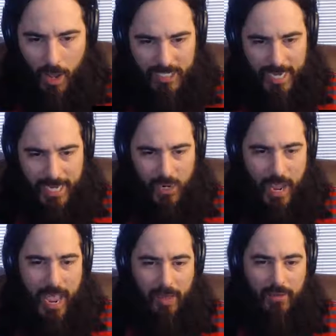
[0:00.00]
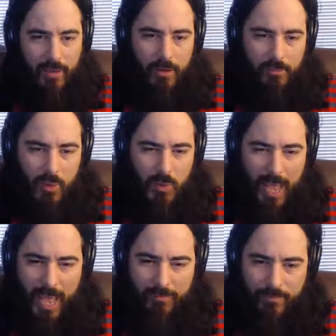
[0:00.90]
10 you have, do you
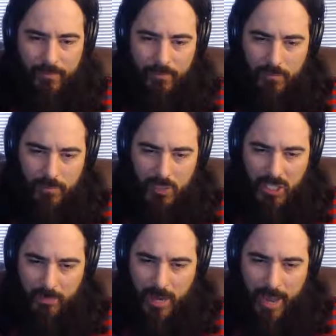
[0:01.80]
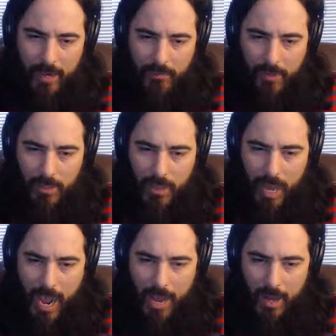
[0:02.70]
have some kind of
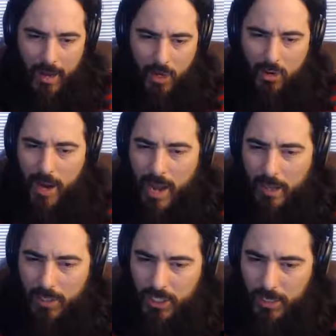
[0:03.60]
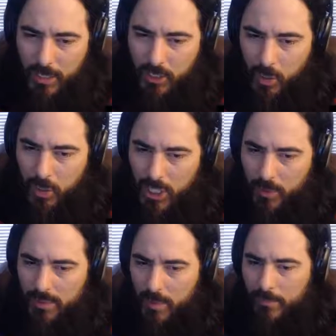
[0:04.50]
chronology associated with
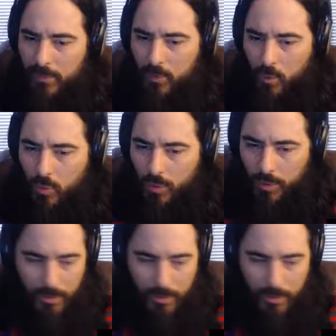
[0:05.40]
them, or?